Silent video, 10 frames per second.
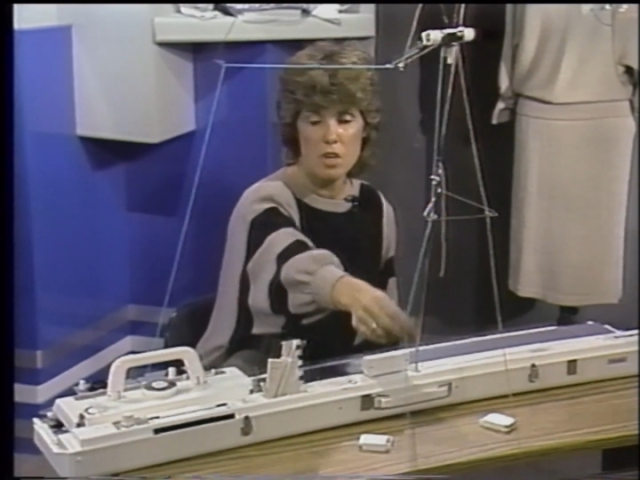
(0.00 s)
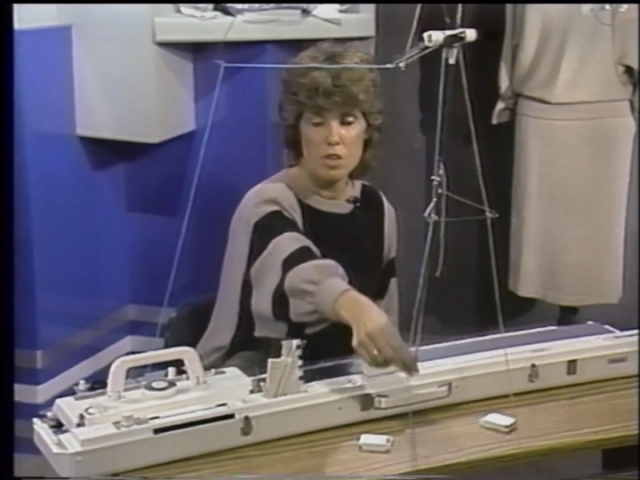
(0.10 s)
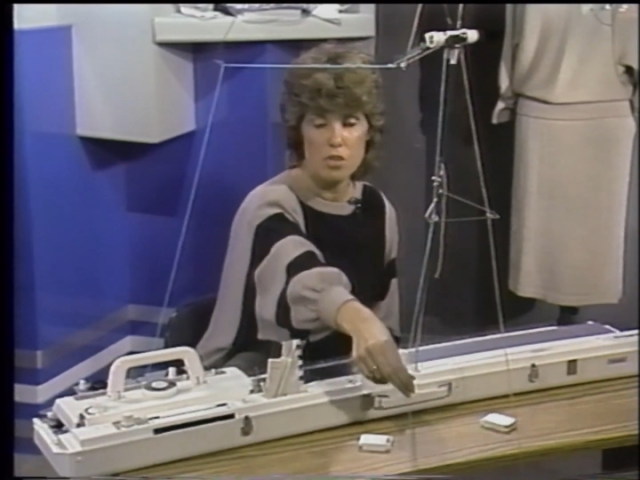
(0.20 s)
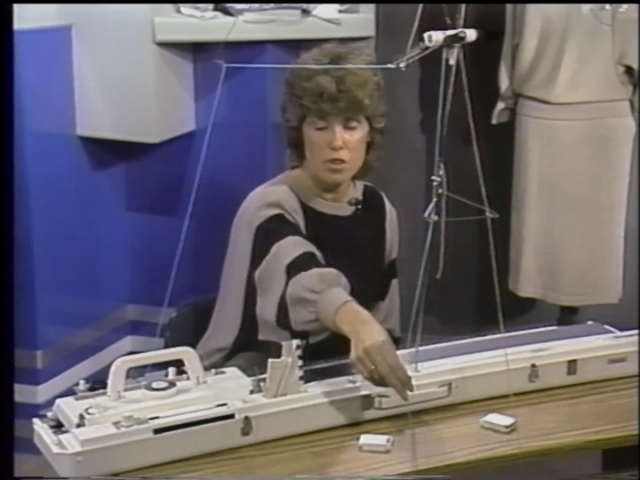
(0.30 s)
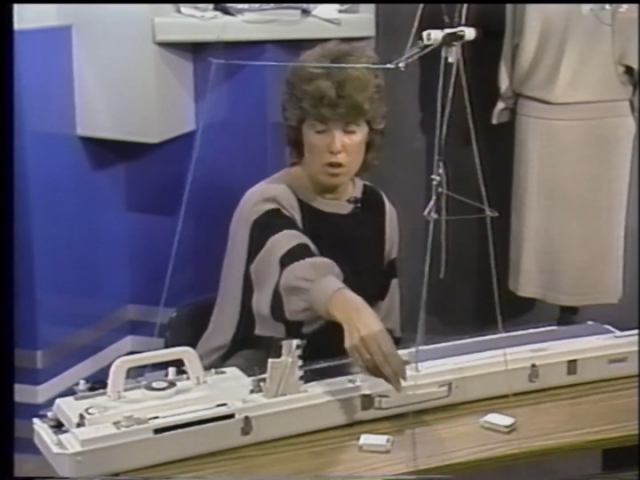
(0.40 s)

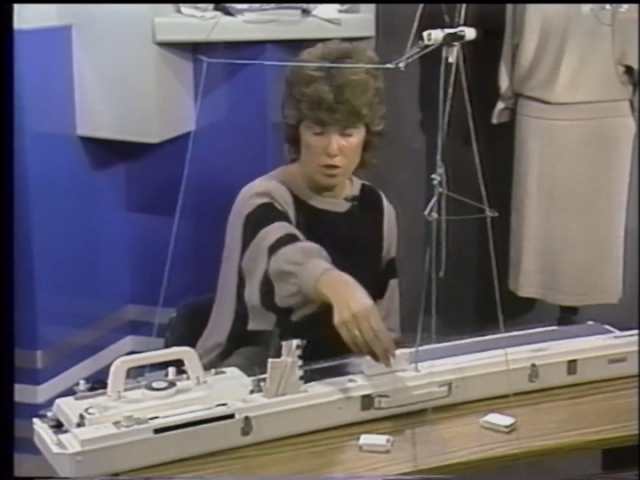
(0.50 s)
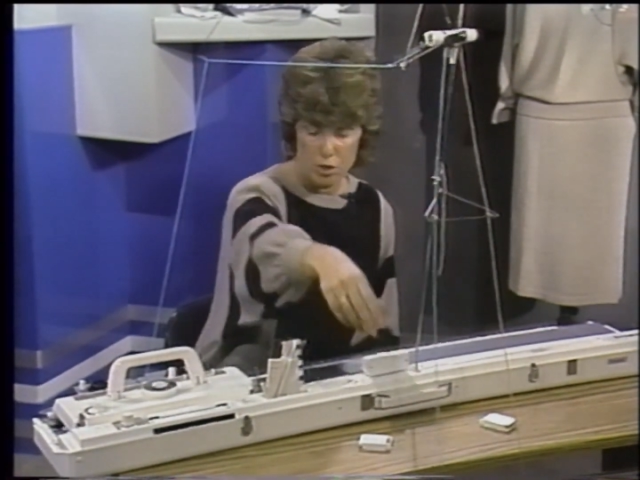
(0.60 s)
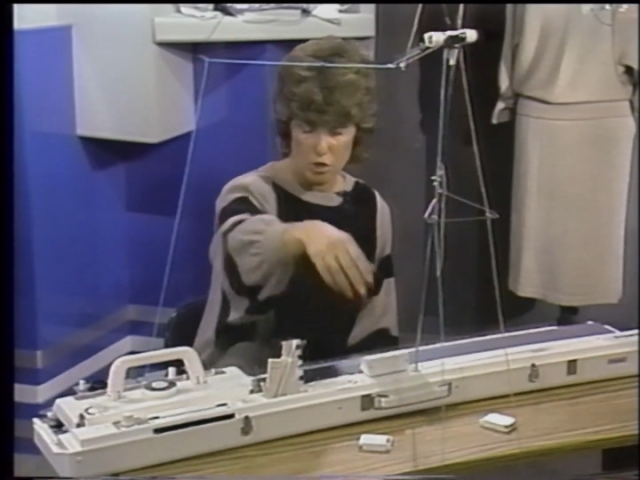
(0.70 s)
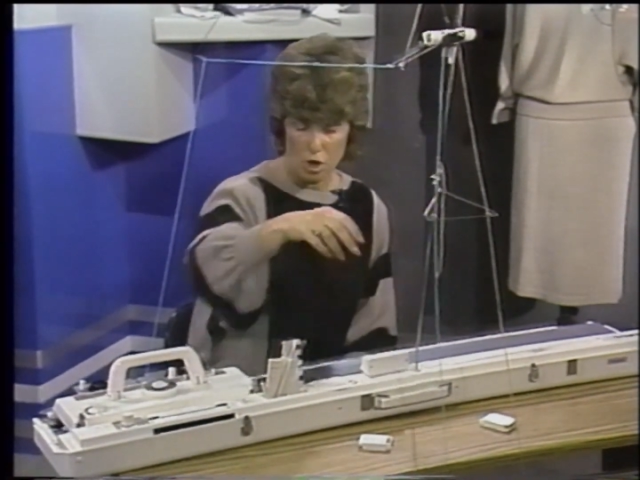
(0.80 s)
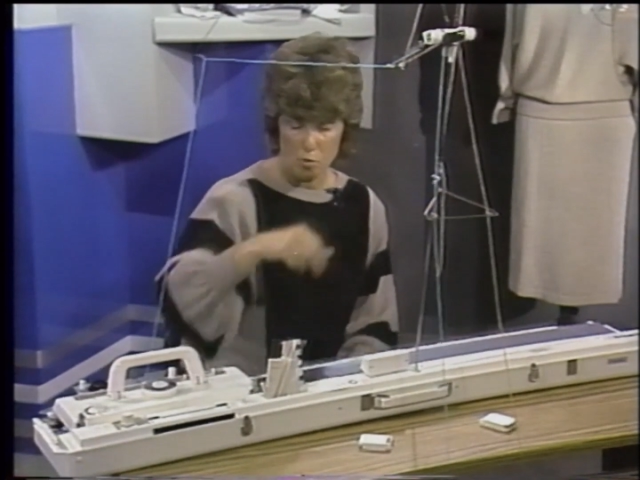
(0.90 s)
Your yarn
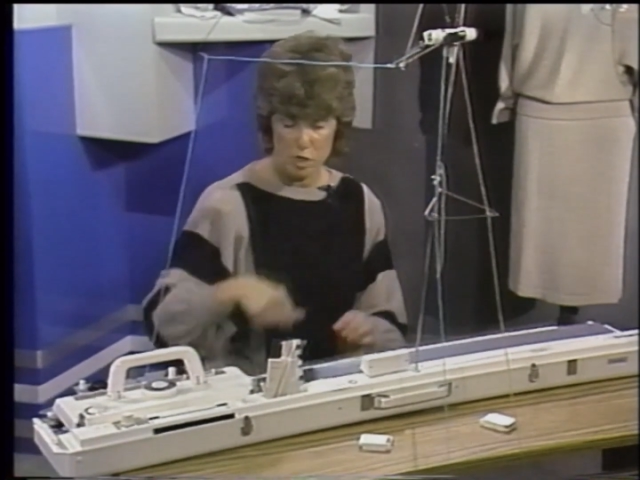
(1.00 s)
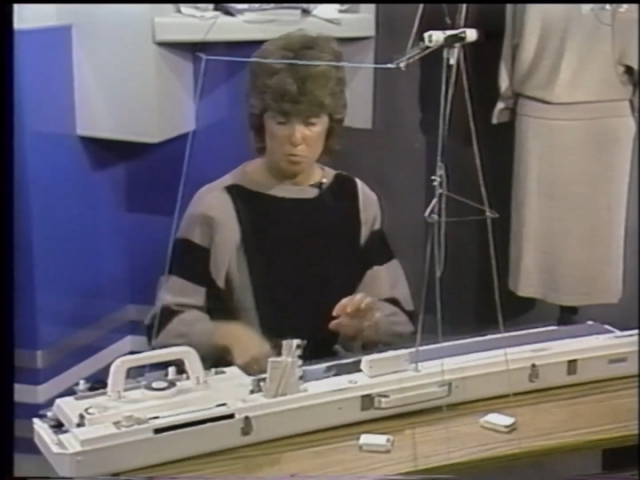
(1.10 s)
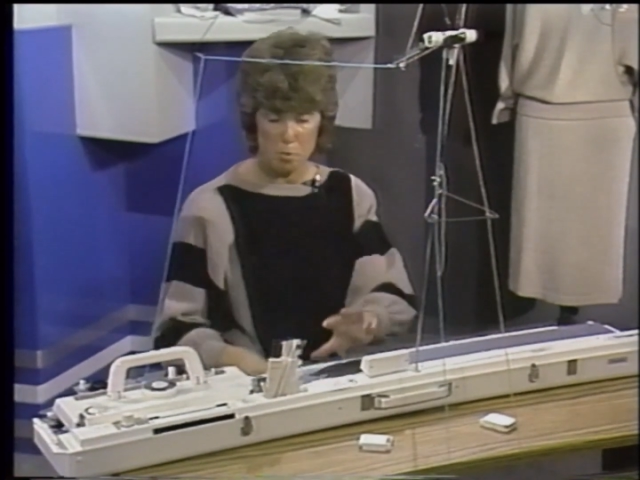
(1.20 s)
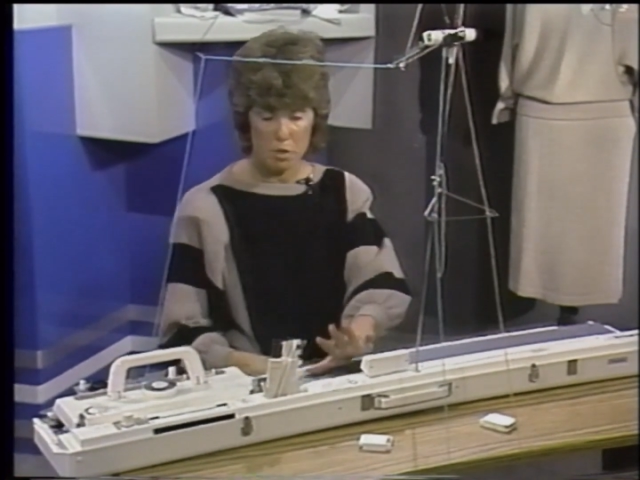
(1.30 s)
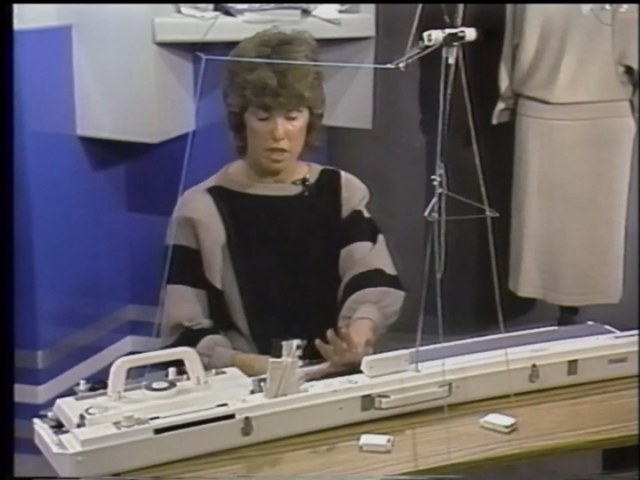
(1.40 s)
should always
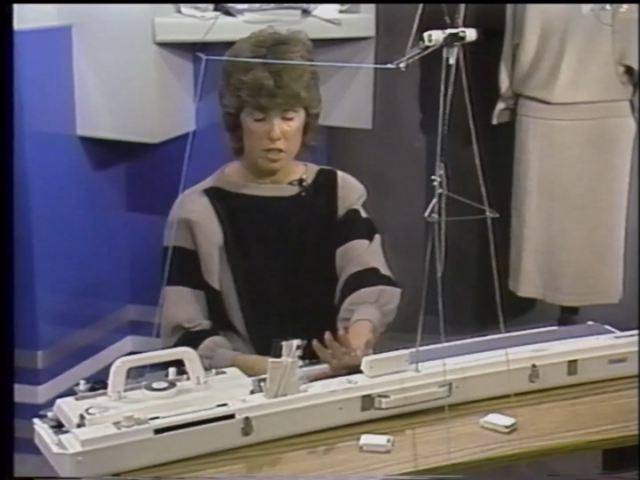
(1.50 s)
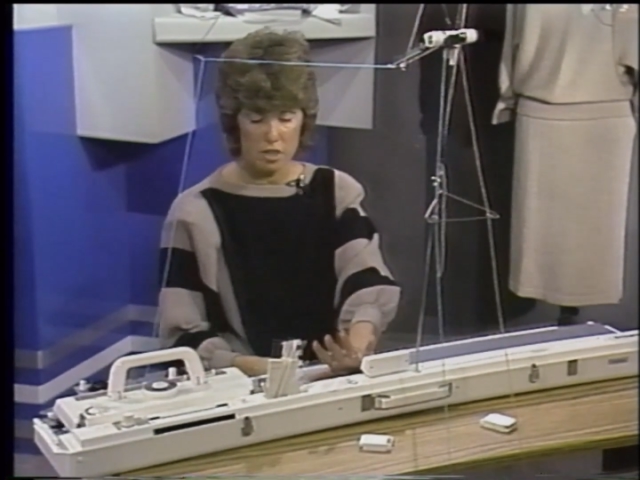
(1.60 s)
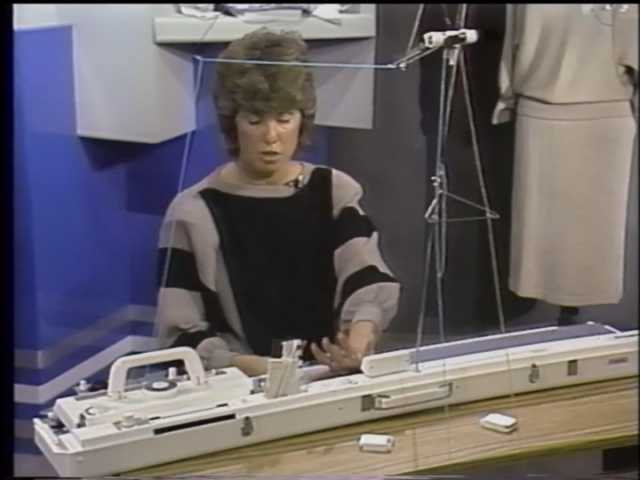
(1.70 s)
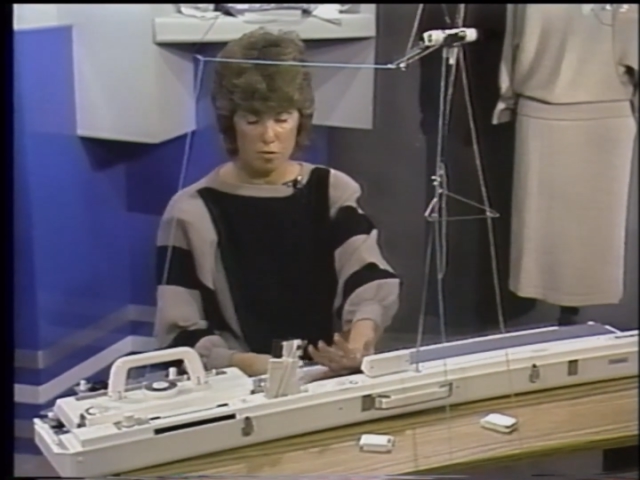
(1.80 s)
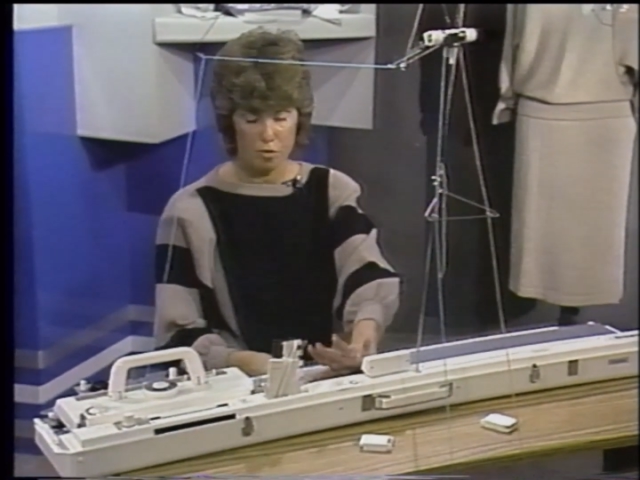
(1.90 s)
be placed
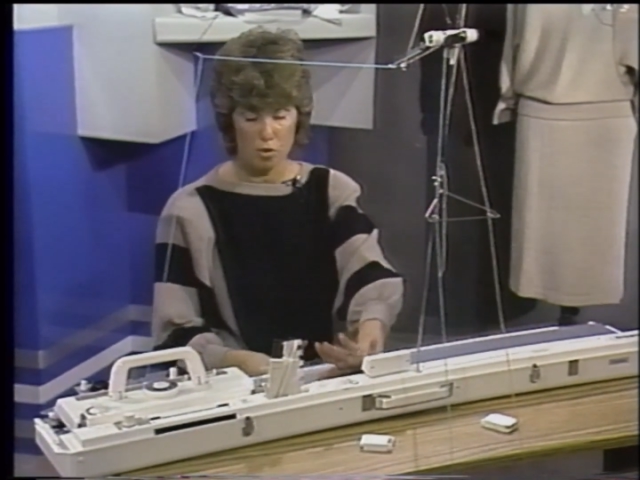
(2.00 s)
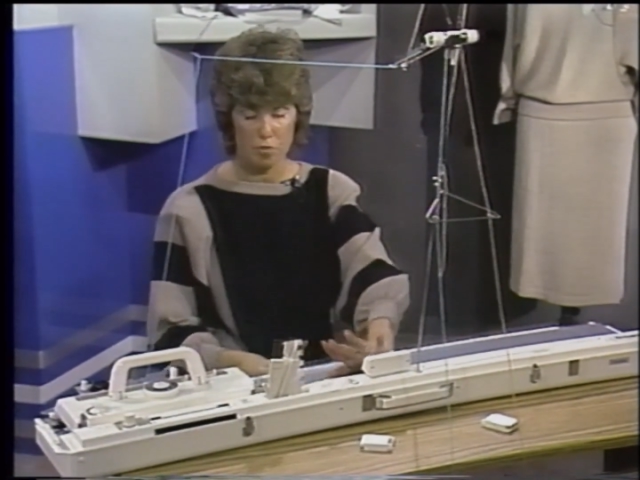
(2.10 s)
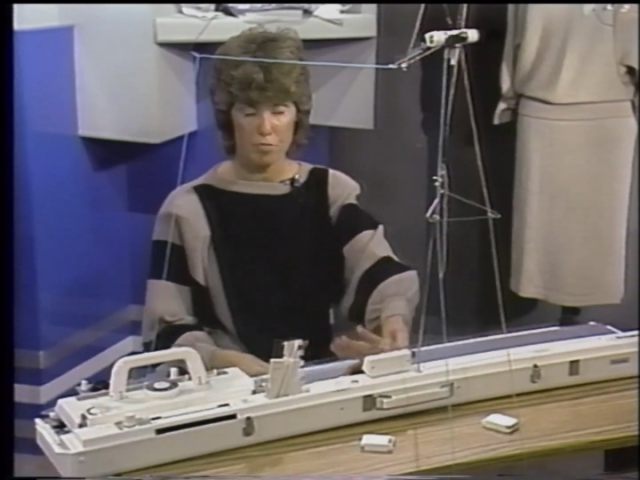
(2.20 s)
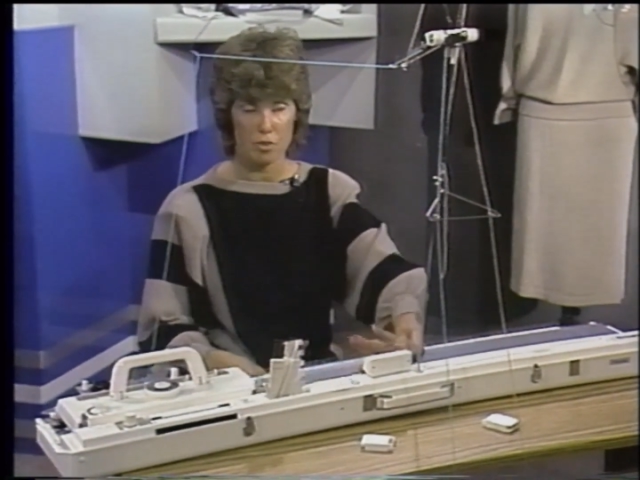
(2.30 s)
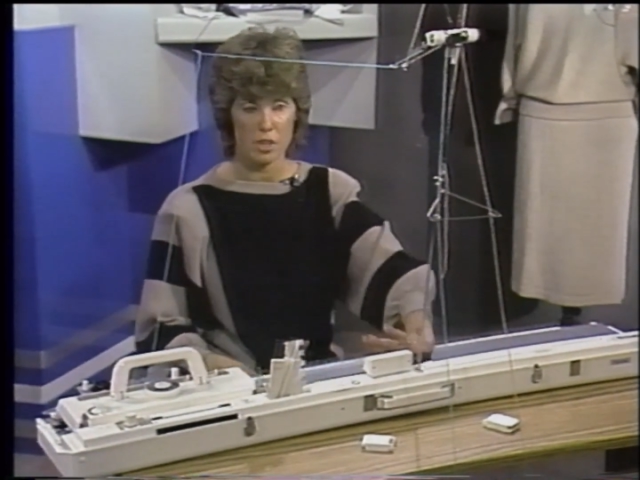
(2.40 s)
on the
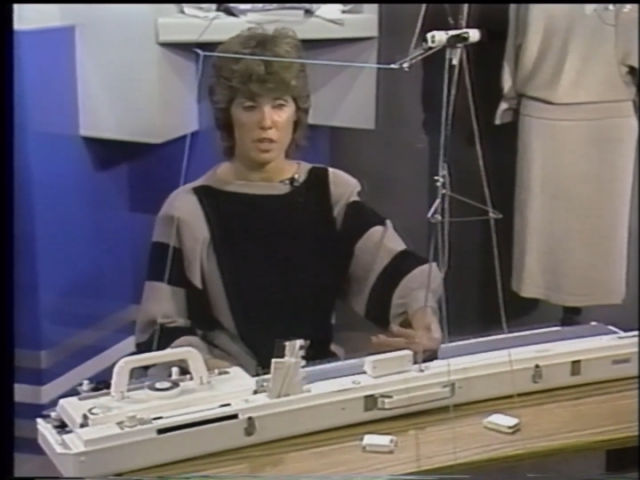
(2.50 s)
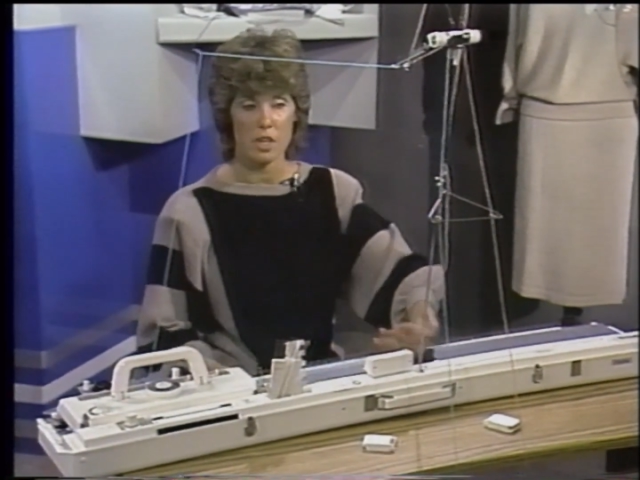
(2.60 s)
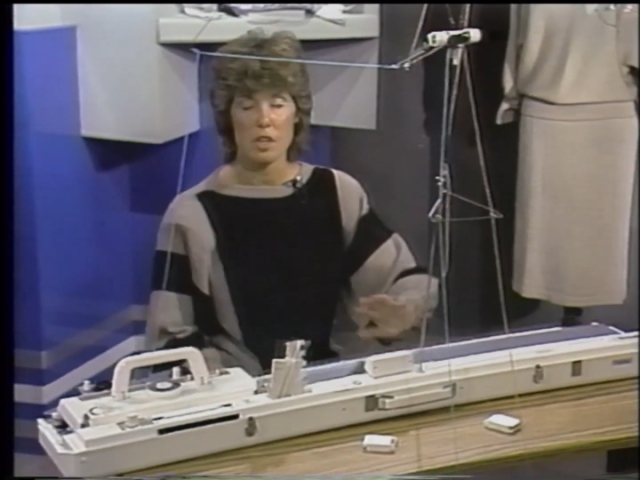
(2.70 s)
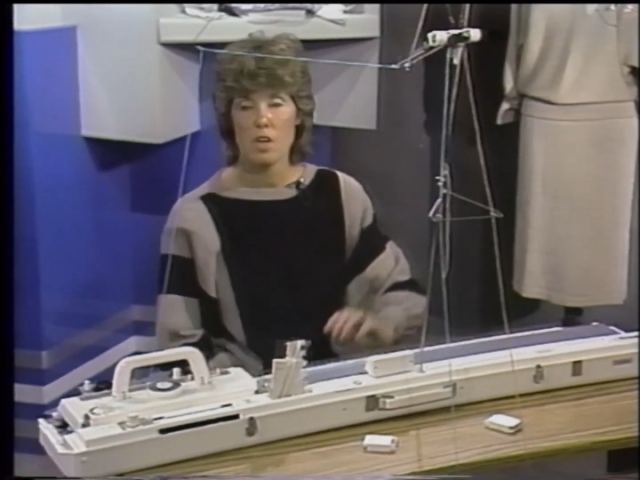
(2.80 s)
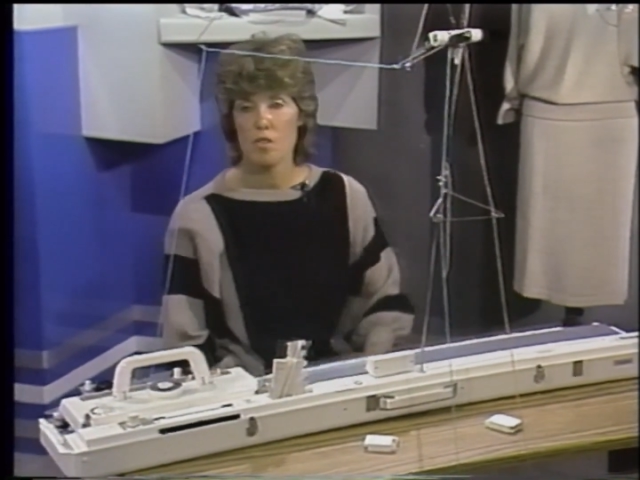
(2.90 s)
floor for knitting